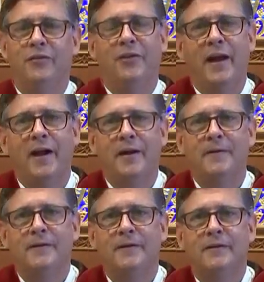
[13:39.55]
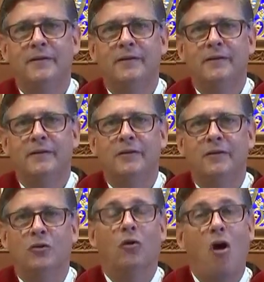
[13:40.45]
there
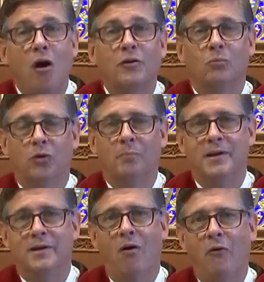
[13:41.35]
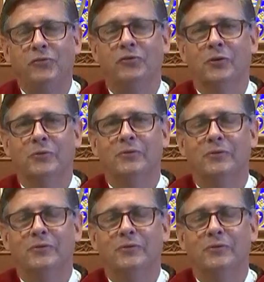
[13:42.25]
your heart will be also.